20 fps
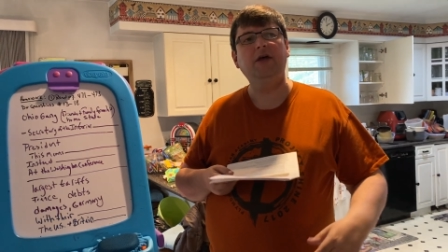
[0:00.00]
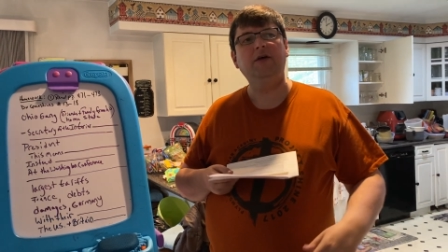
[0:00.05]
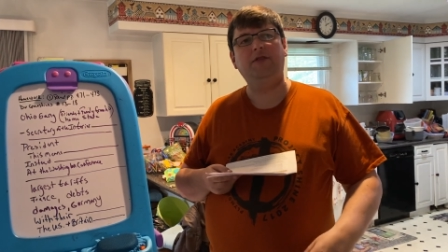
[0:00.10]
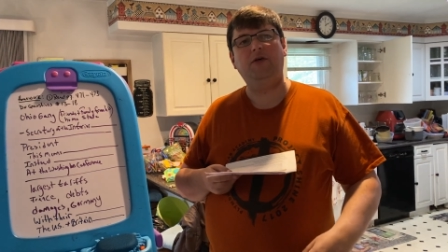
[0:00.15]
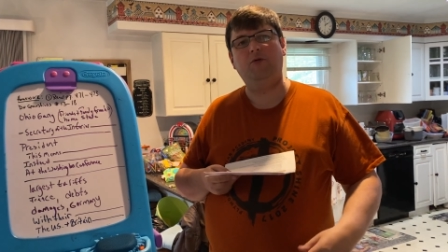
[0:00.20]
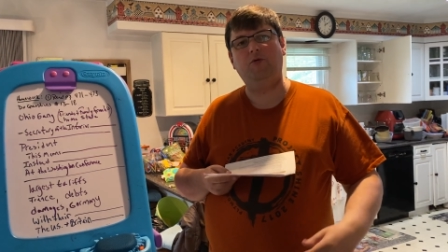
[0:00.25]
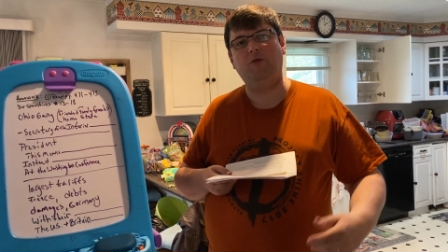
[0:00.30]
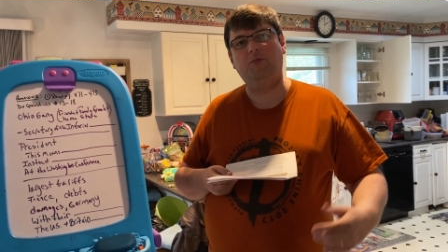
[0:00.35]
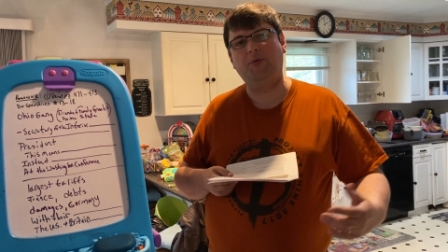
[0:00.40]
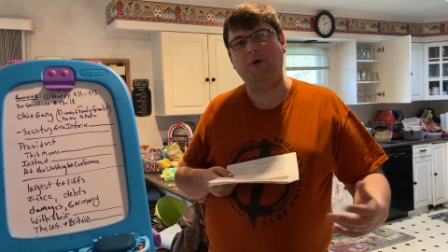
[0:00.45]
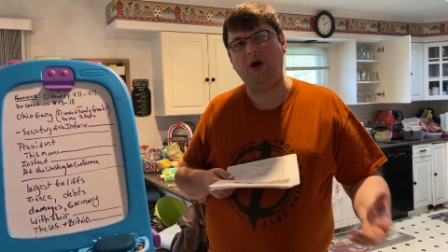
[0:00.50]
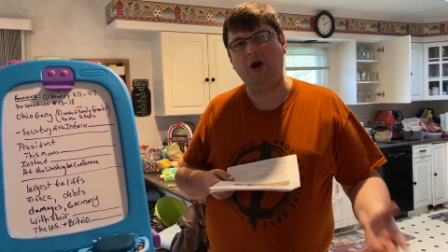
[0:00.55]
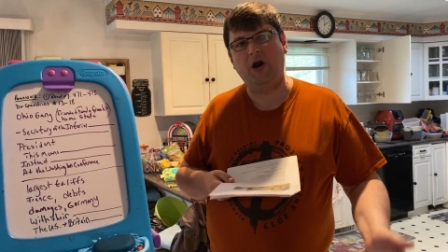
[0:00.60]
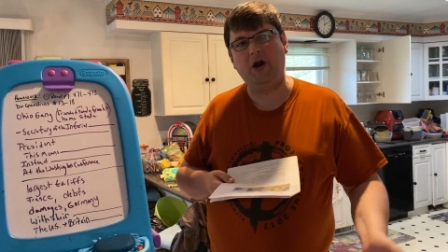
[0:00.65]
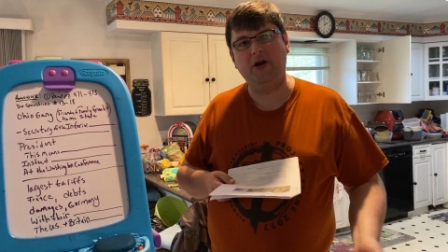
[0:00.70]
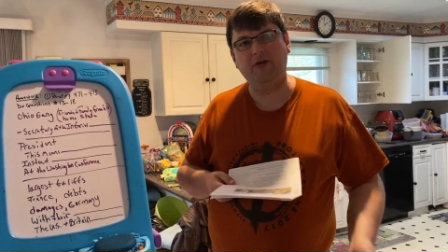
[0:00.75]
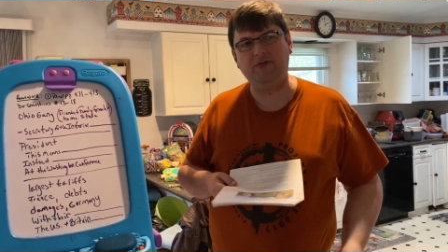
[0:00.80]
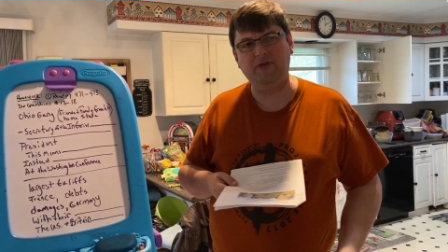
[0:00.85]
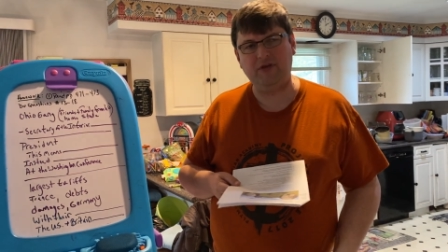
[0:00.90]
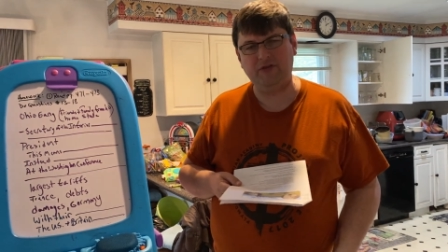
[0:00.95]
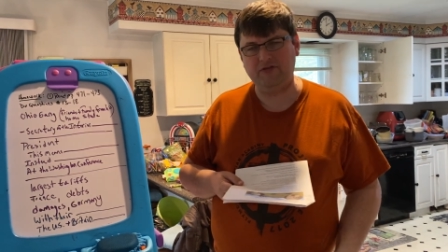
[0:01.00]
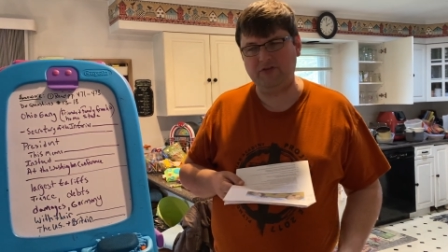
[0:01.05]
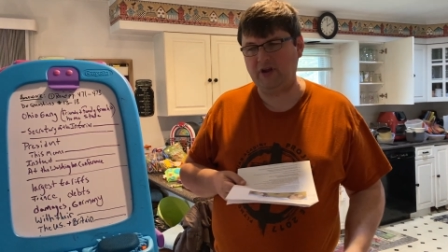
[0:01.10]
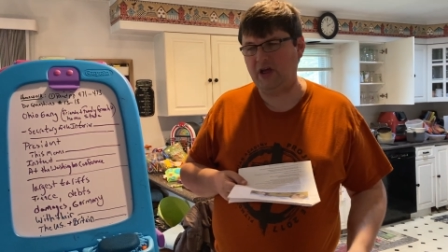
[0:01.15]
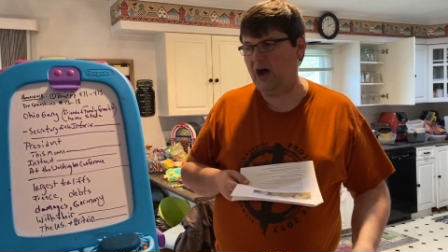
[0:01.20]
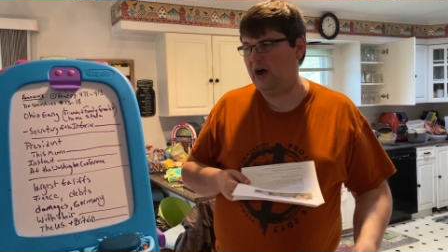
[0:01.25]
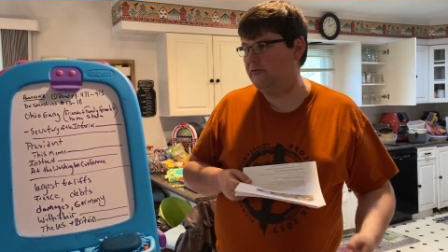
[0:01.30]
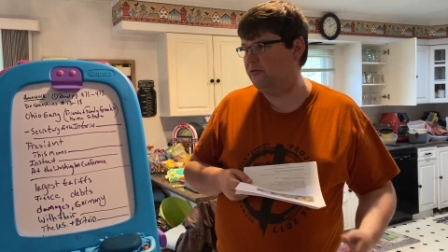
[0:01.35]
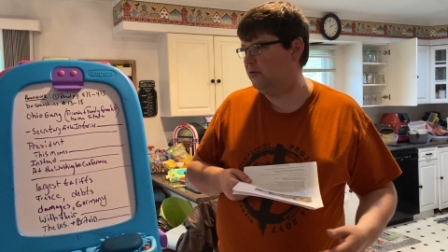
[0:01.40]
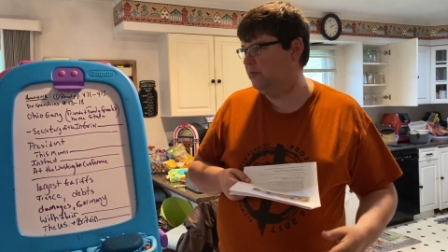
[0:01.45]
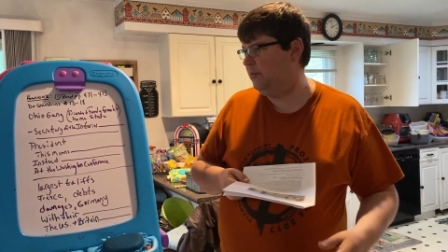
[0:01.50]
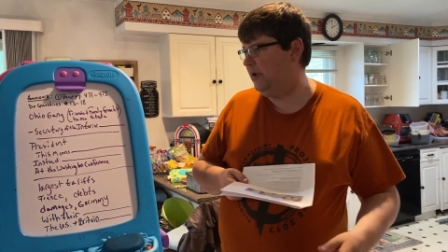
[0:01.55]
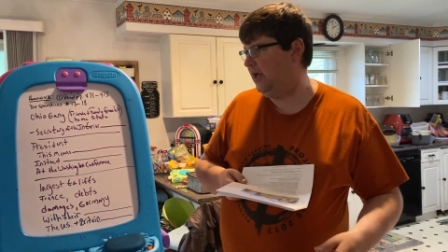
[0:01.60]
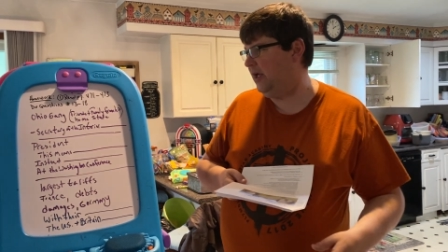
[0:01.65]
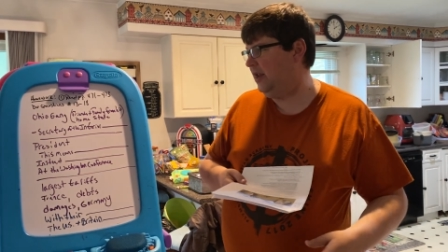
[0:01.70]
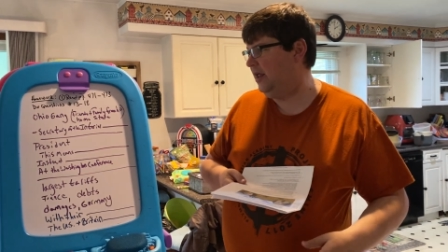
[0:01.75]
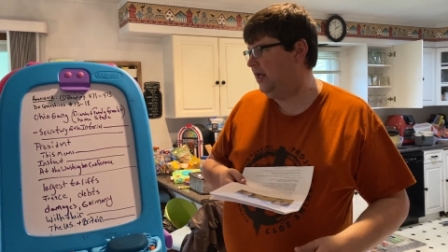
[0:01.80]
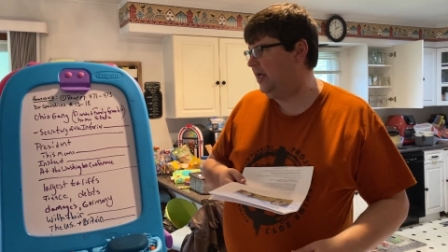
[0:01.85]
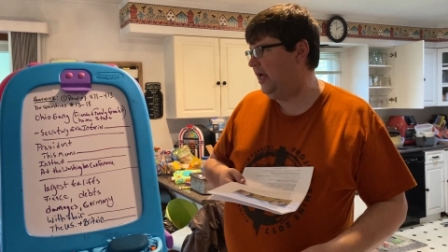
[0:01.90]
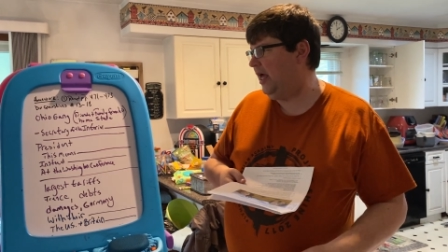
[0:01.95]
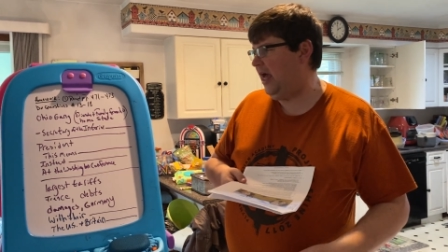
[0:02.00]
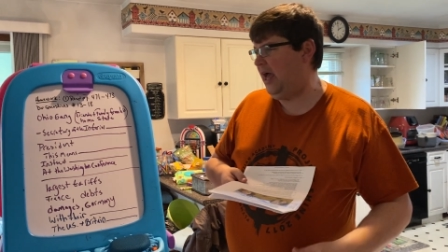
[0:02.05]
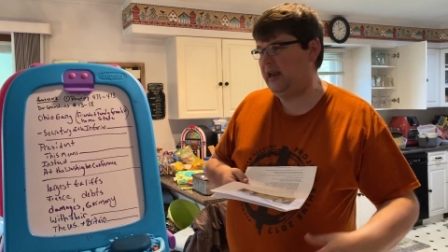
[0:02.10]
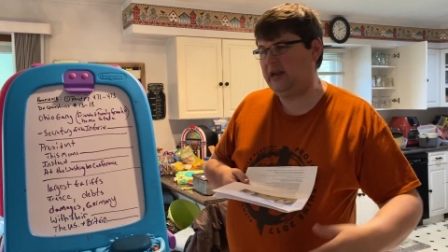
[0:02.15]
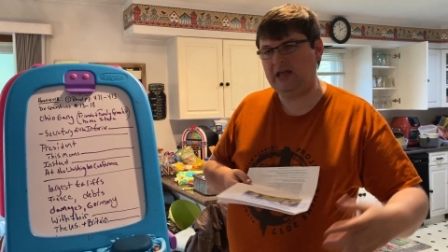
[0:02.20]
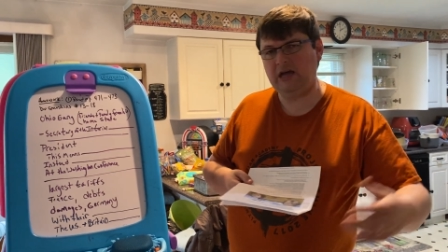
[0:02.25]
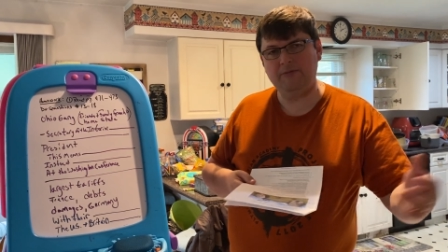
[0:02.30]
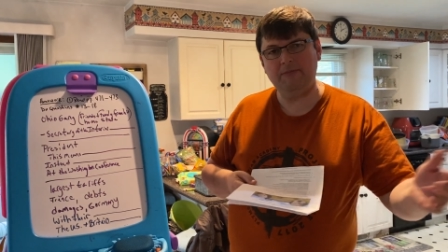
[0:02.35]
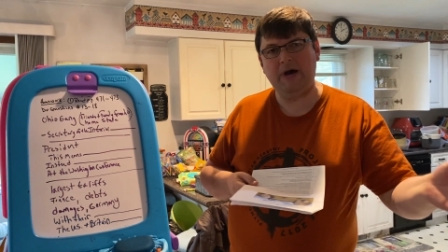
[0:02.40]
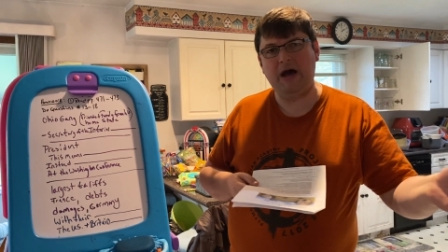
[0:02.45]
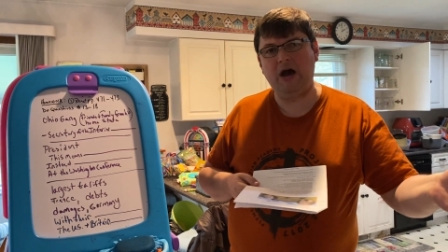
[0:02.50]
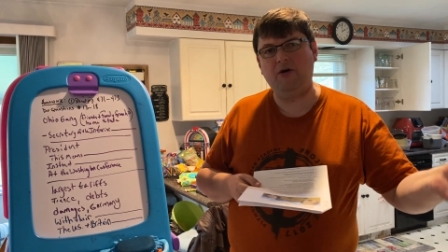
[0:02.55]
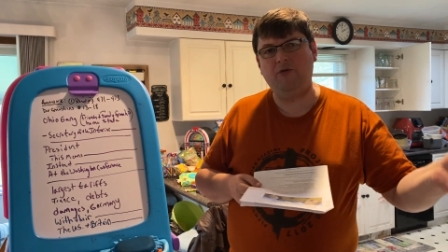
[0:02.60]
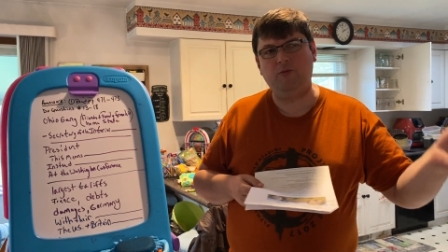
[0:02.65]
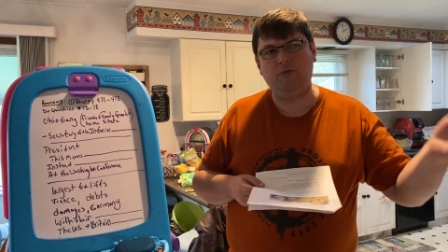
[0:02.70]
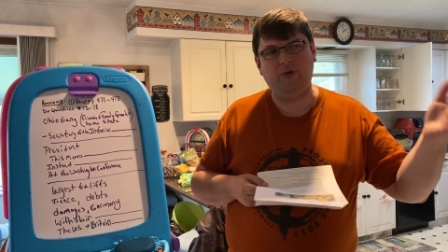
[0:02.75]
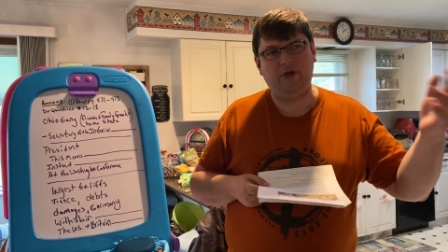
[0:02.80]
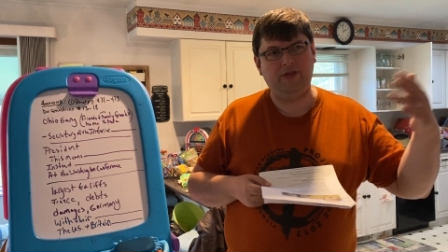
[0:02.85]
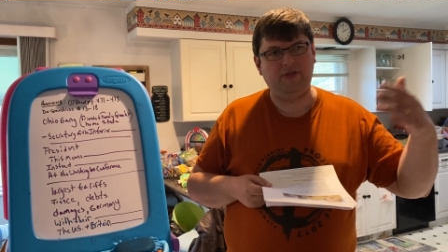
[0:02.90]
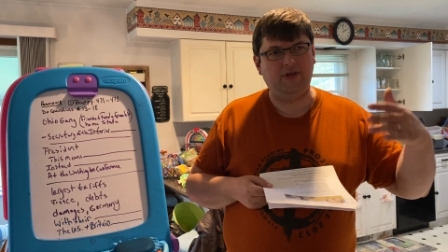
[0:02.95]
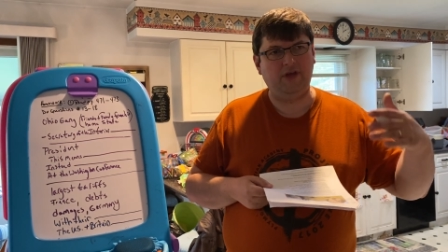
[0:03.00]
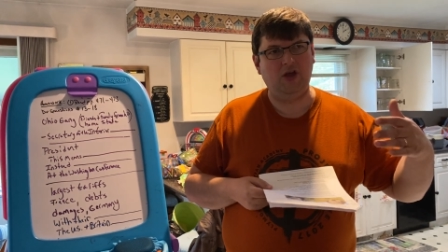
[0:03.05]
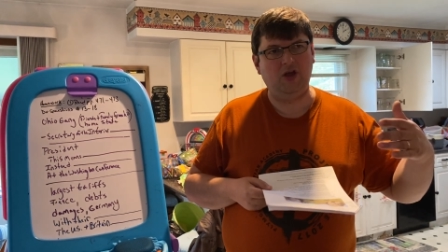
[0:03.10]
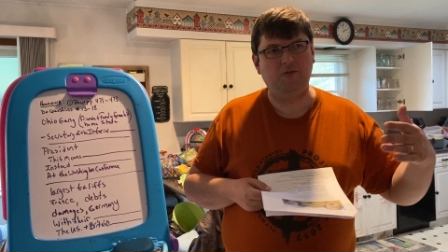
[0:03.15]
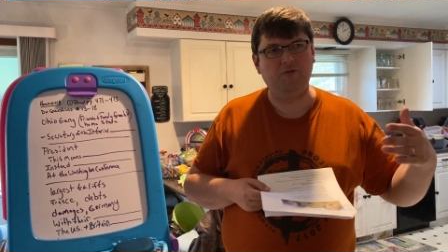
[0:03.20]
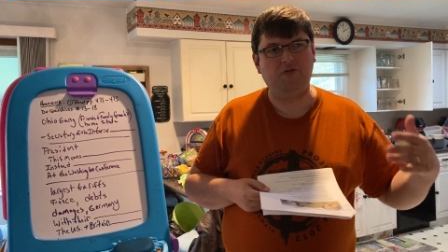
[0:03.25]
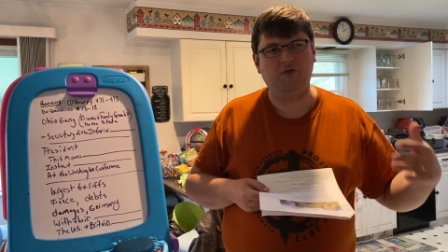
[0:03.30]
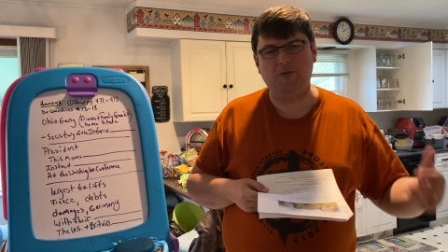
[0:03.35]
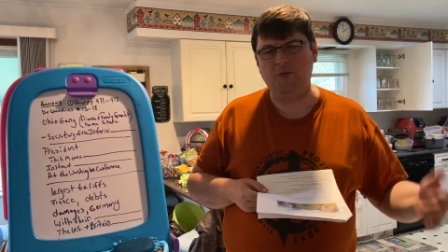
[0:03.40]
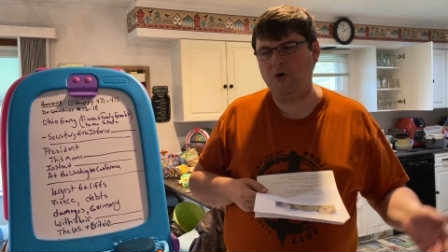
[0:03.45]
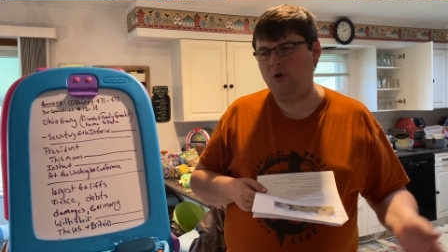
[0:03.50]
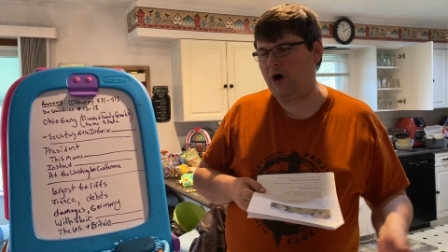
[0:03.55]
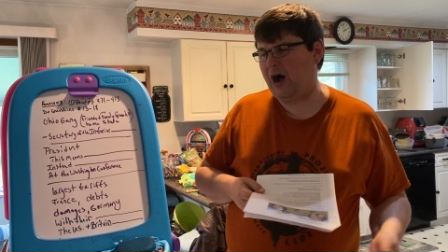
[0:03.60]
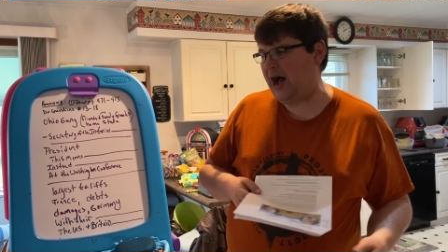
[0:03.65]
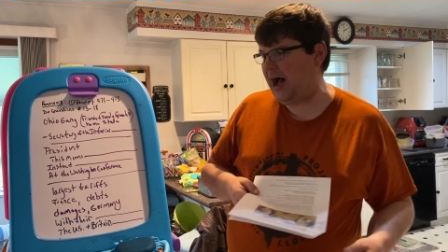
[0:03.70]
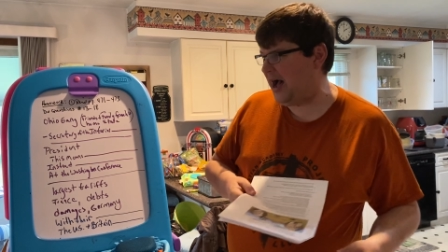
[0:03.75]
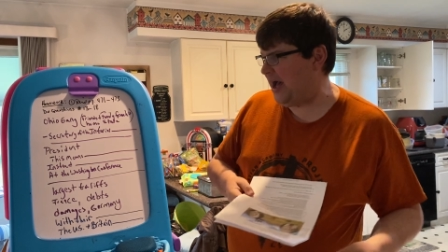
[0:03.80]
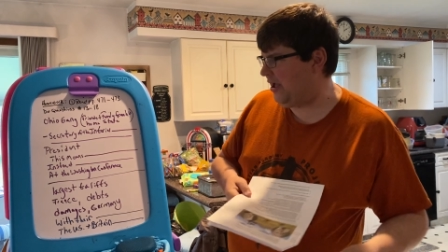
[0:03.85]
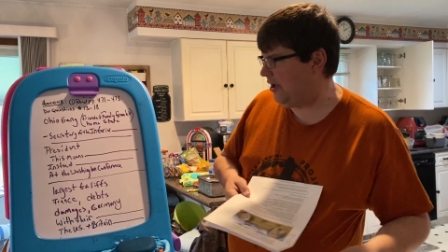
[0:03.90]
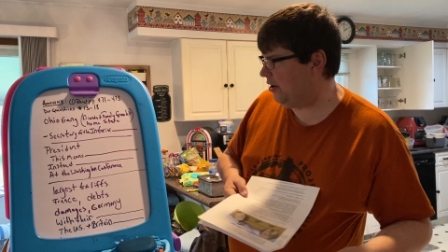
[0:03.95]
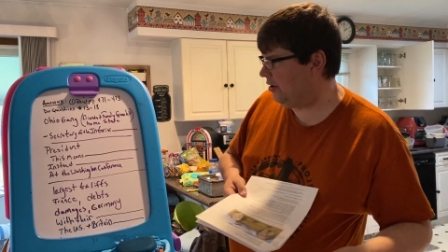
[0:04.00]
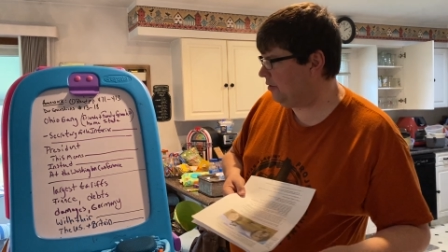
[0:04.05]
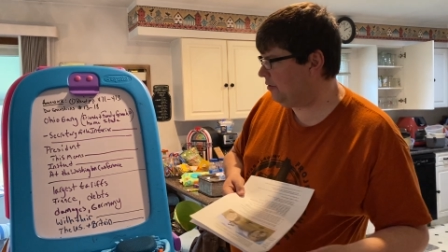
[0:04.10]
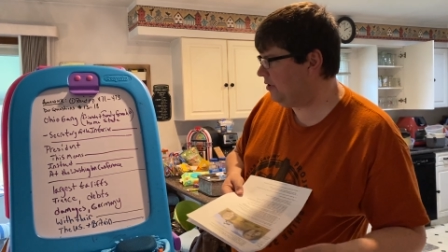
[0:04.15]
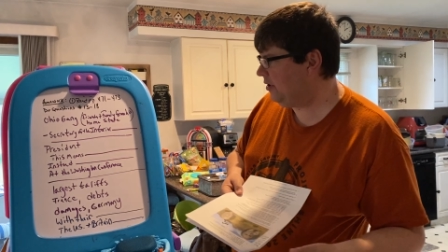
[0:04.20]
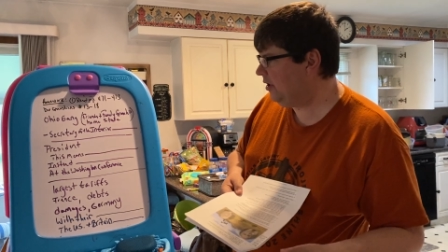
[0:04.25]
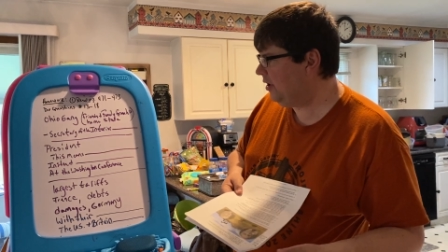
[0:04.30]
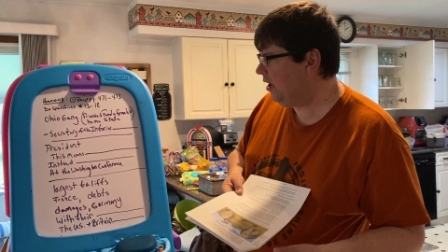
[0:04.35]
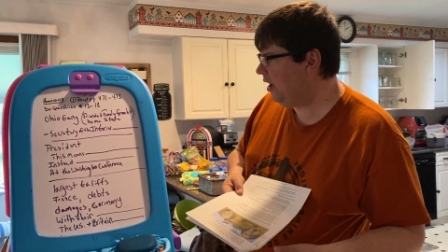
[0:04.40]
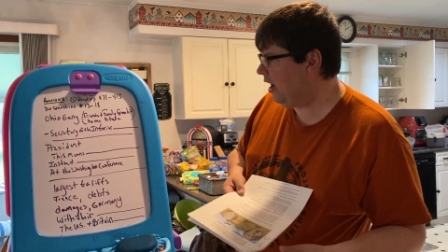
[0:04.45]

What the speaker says: that were part of his government, had come out with him from Ohio